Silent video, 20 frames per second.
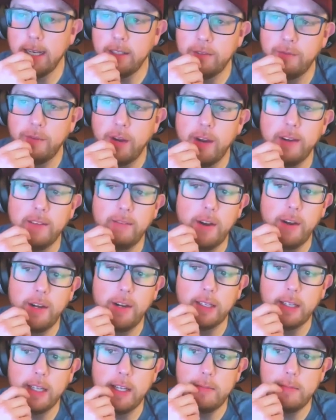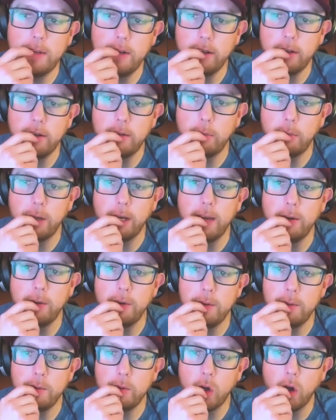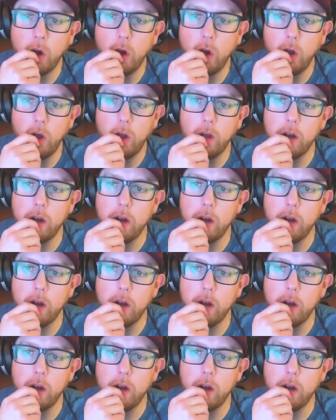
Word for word: it's very, very limited. But I recall